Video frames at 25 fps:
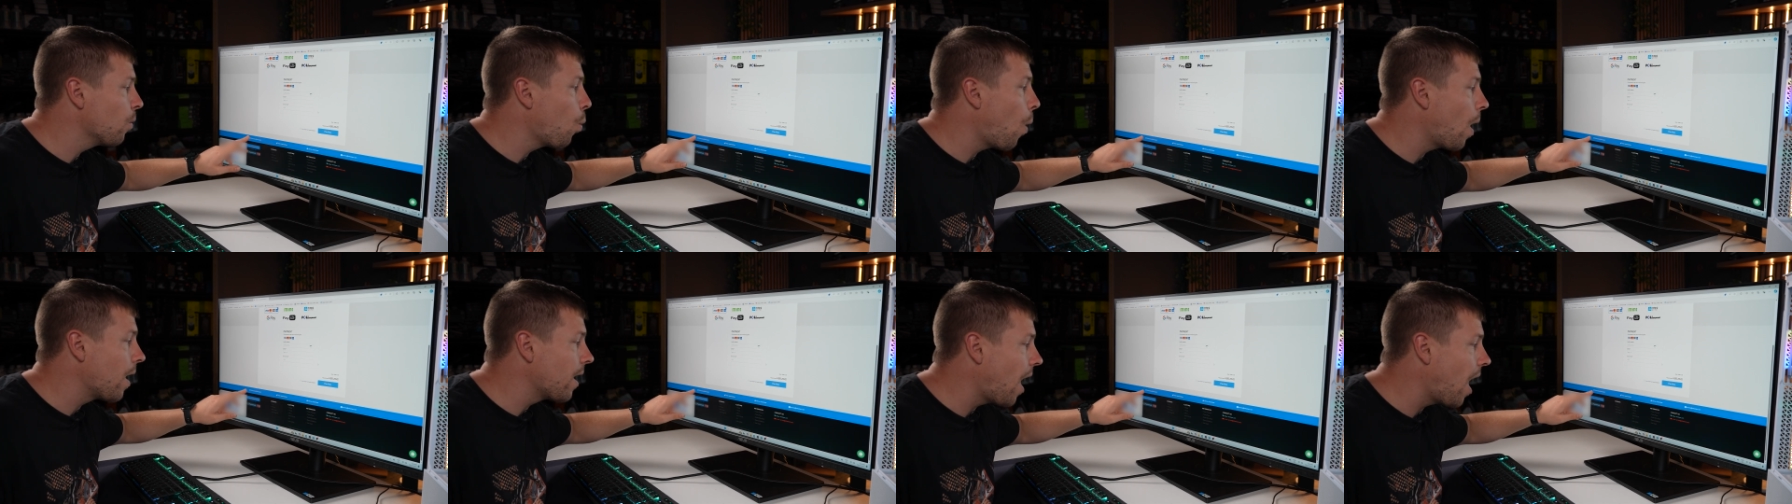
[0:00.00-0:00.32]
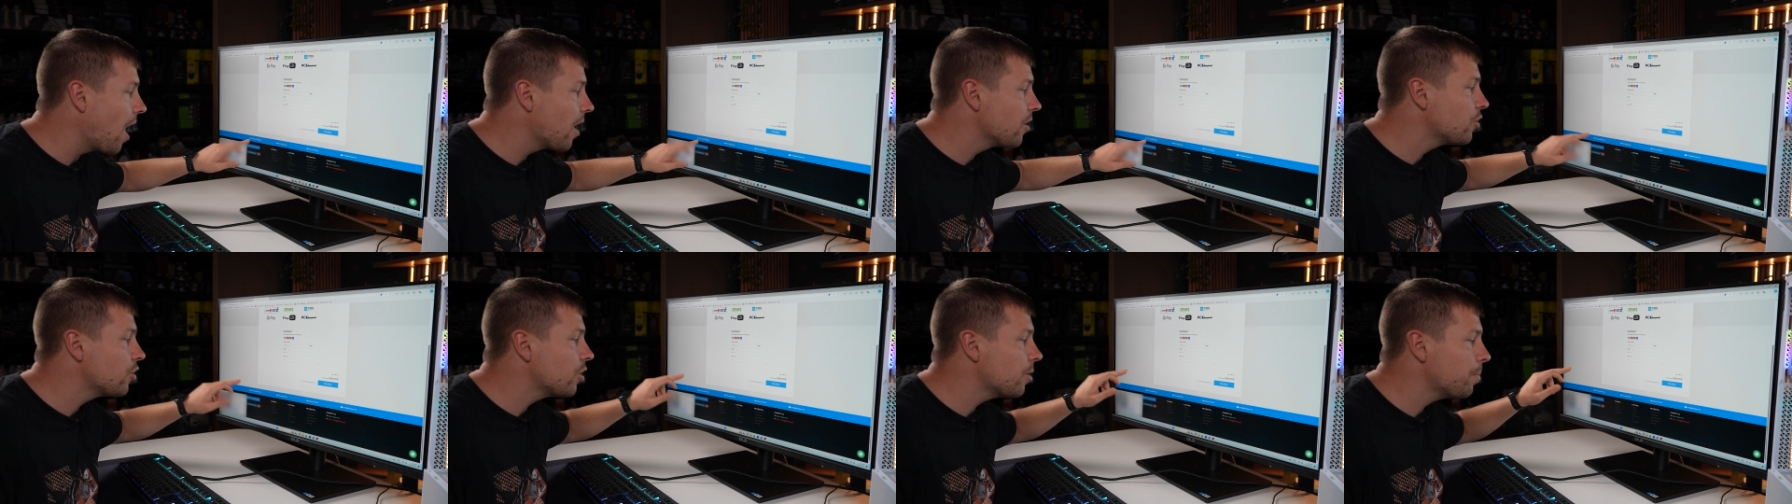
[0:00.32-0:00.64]
one
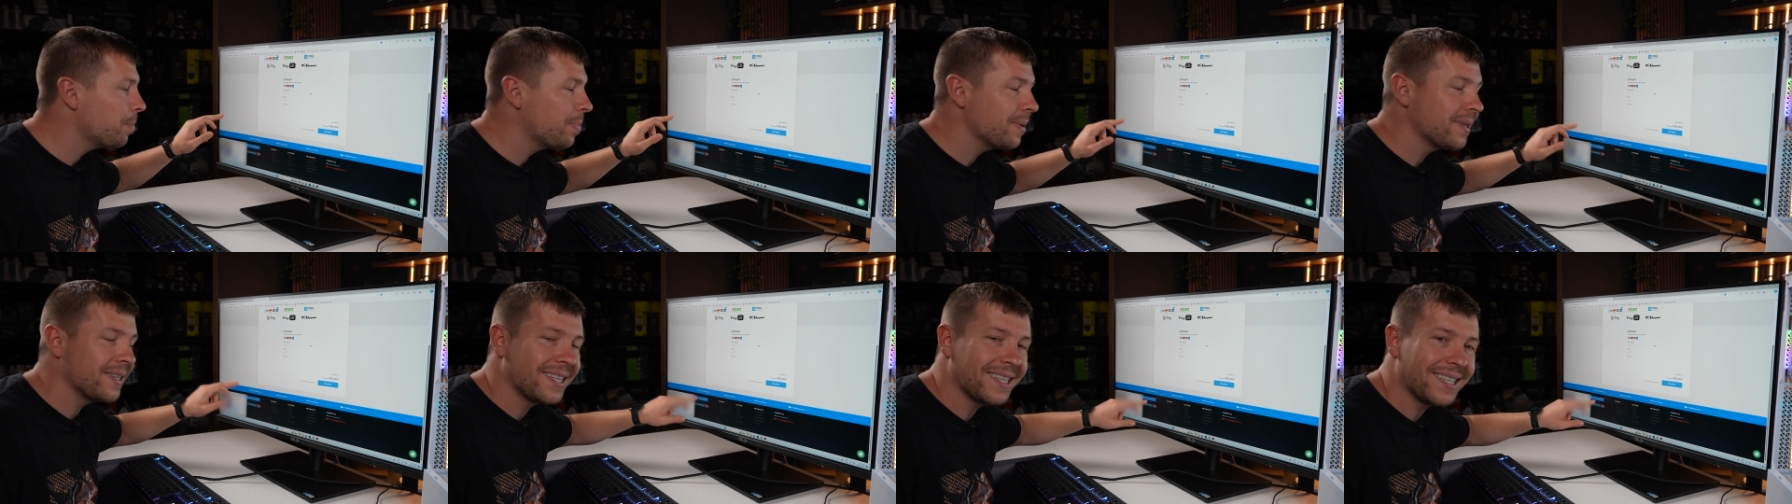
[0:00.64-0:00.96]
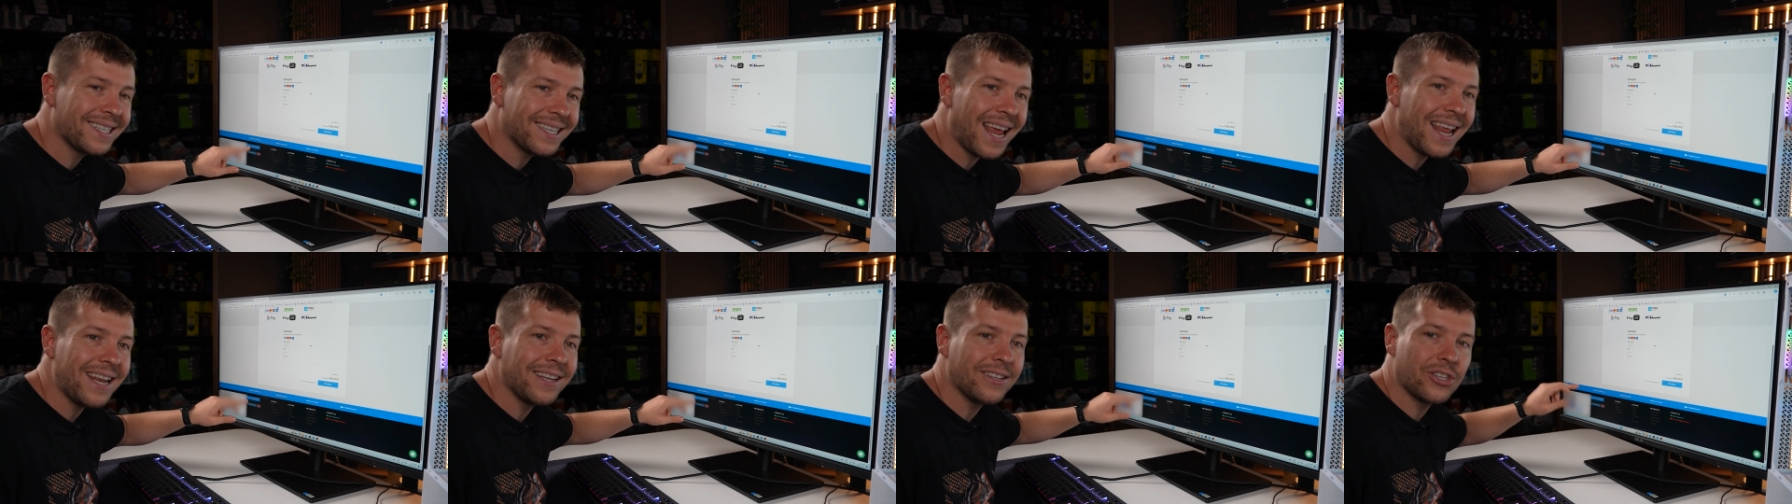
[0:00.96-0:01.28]
hundred
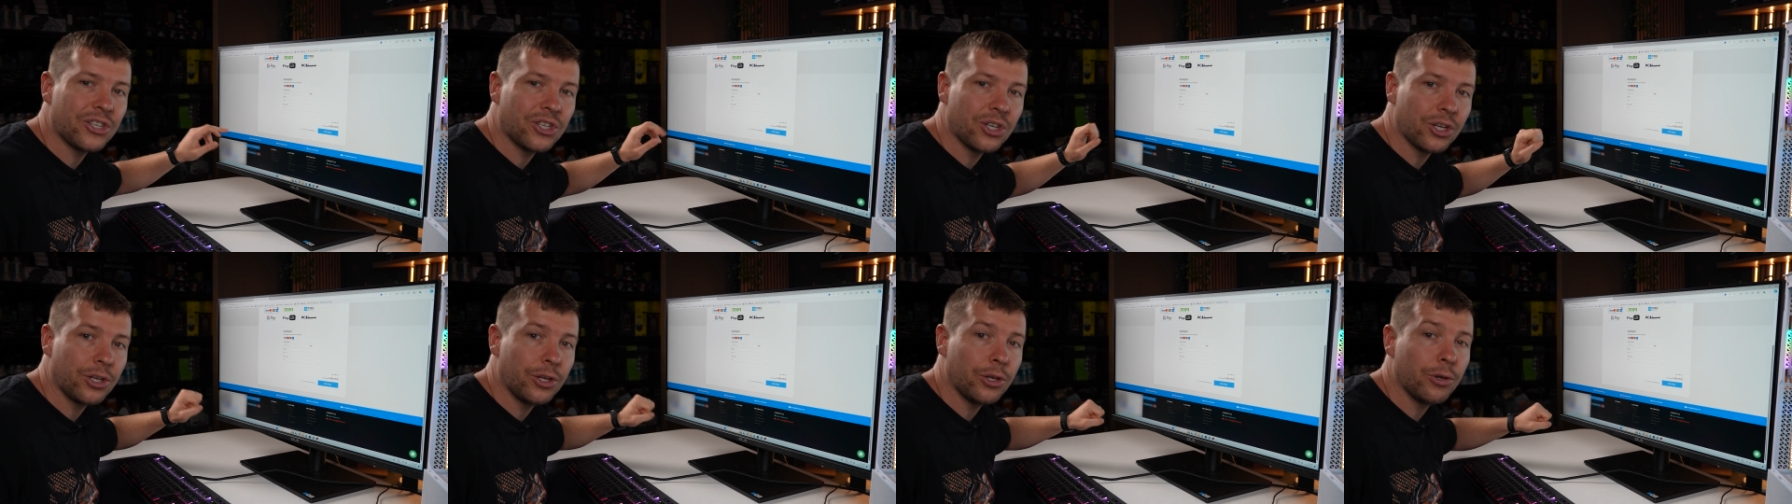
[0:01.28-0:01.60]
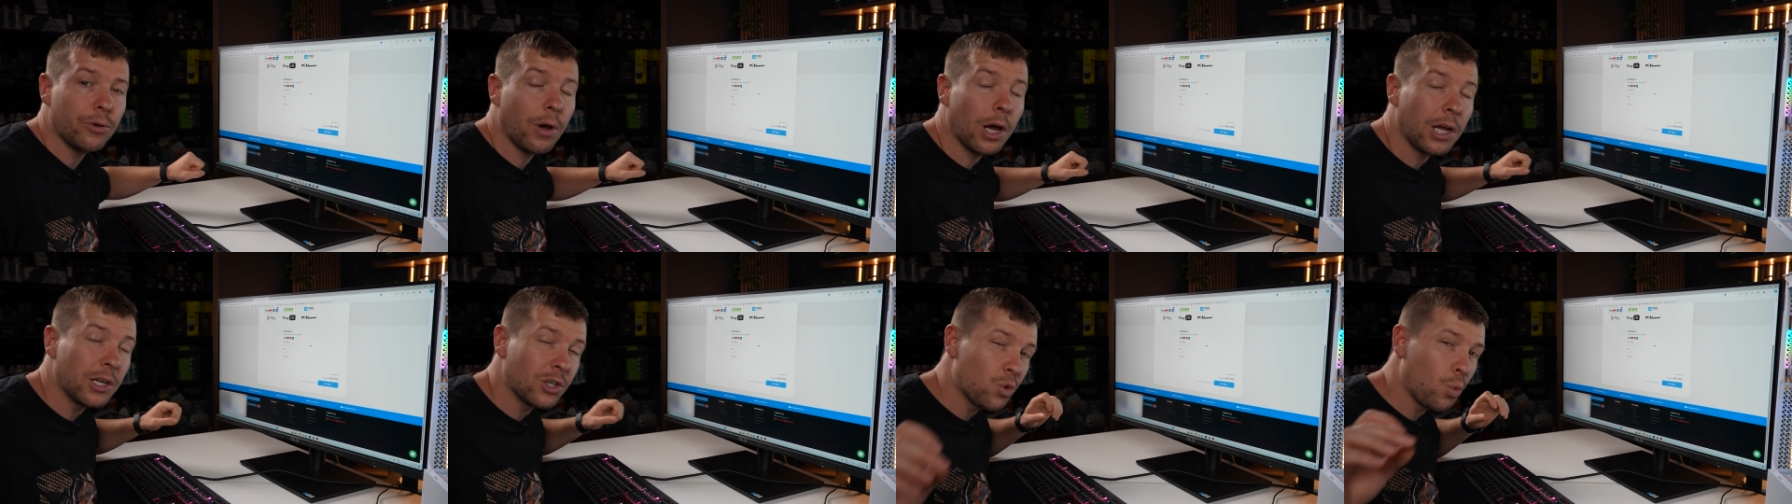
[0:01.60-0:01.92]
percent
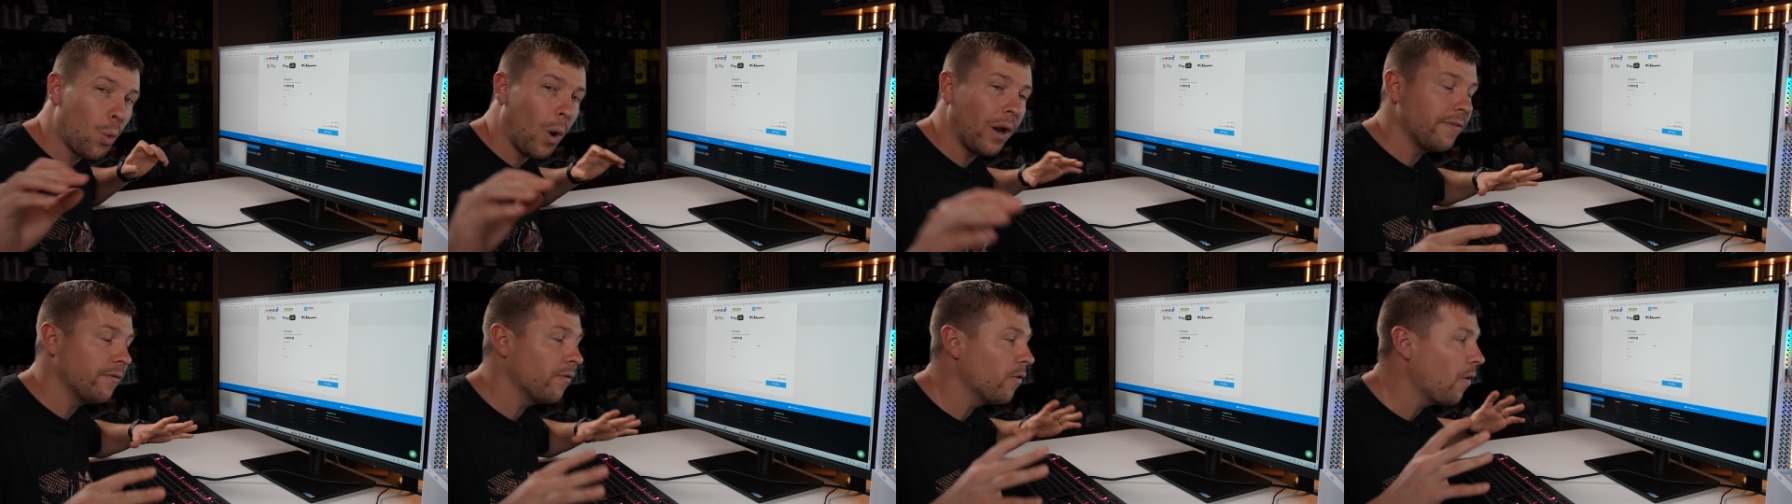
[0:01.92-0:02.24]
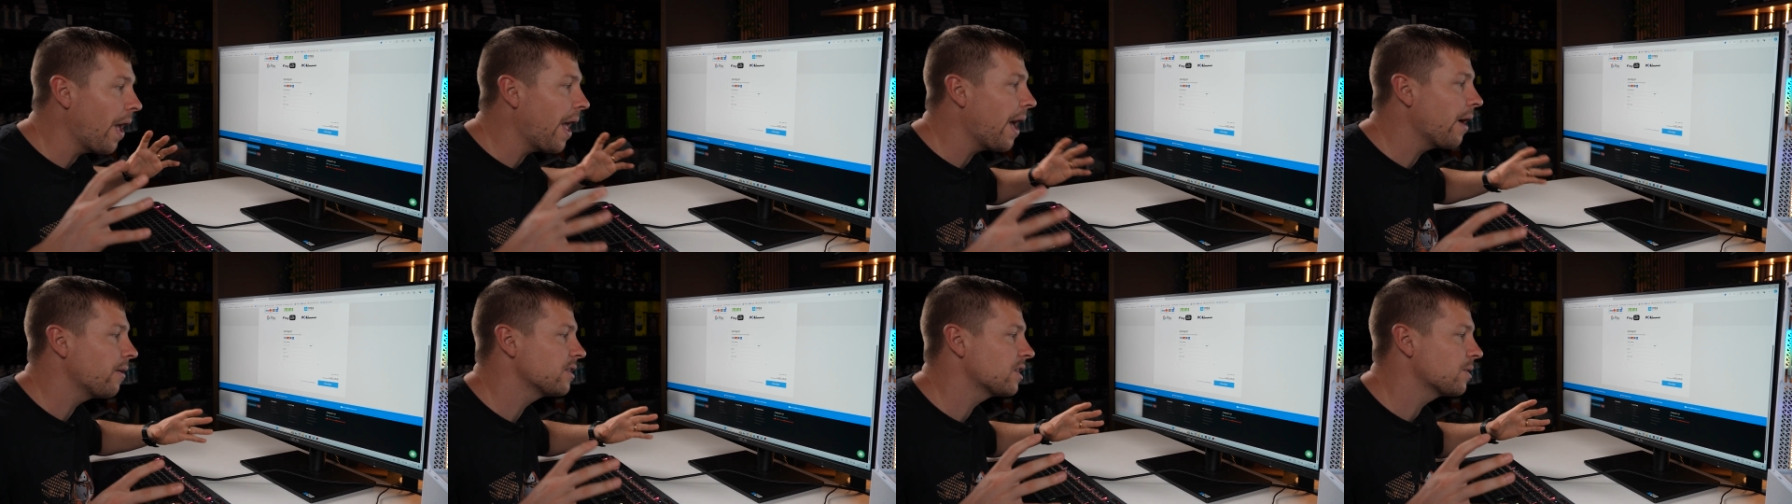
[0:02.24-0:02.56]
secure twenty-four
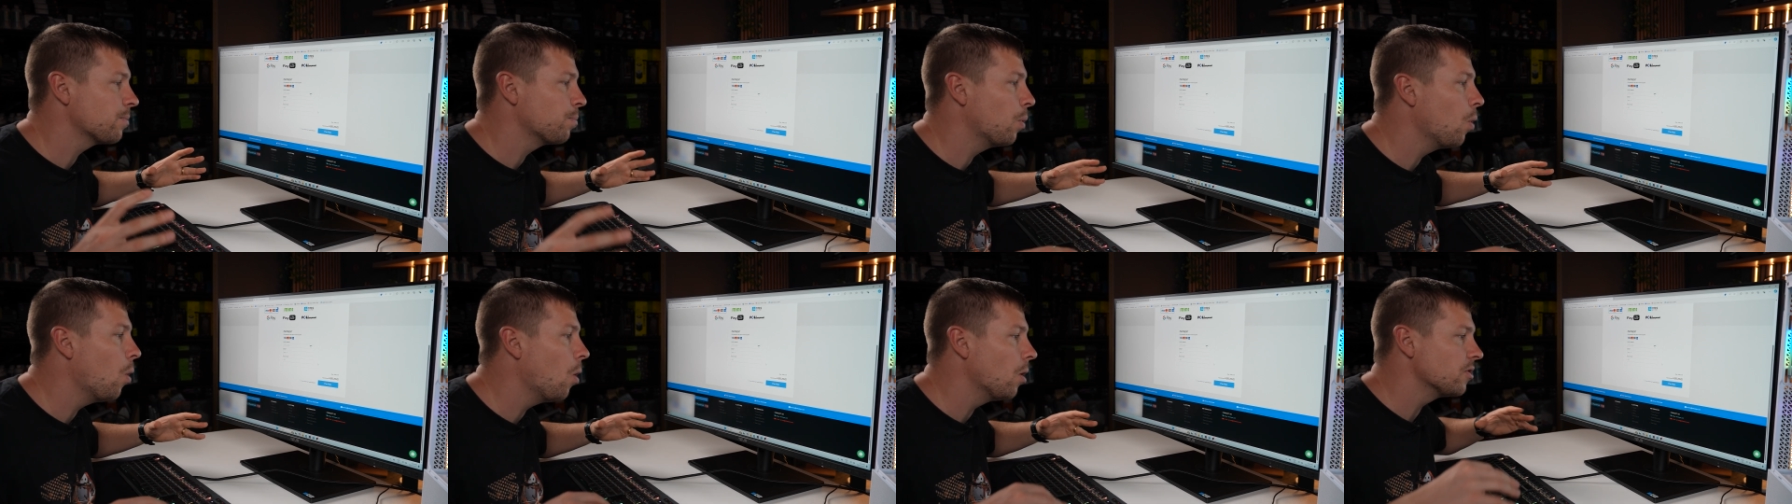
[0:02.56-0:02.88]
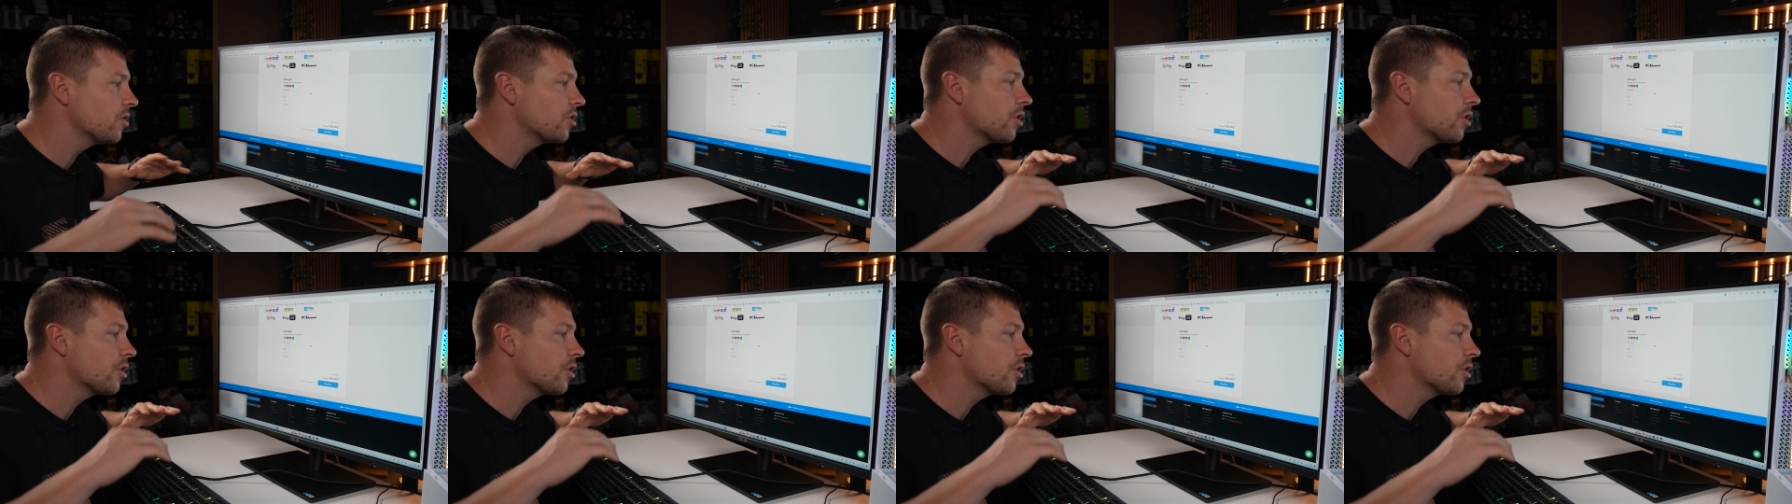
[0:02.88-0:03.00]
hour support.